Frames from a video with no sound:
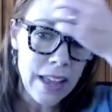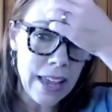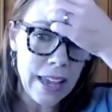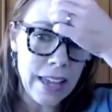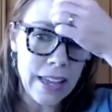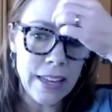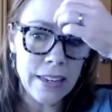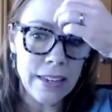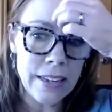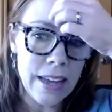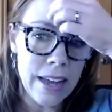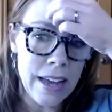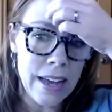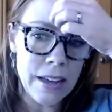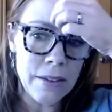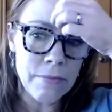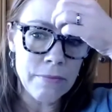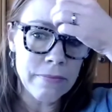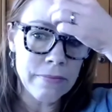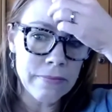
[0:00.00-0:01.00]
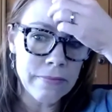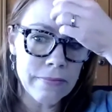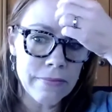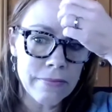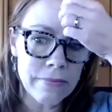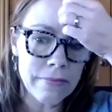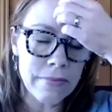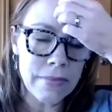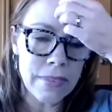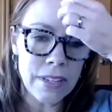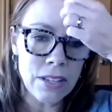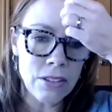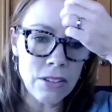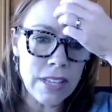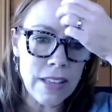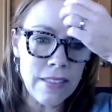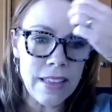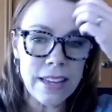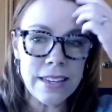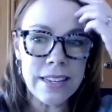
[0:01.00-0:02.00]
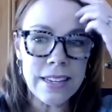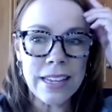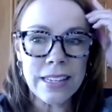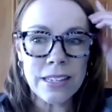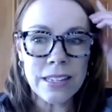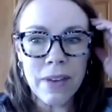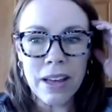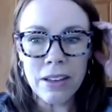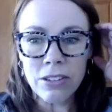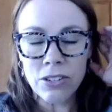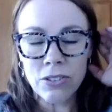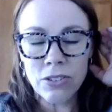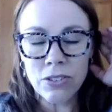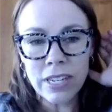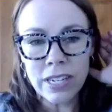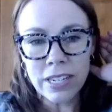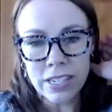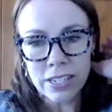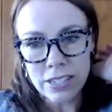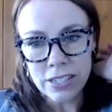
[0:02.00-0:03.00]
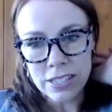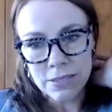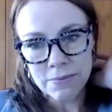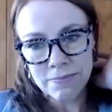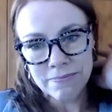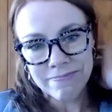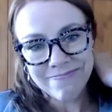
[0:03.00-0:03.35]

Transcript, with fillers: and um, you said that takes about two years.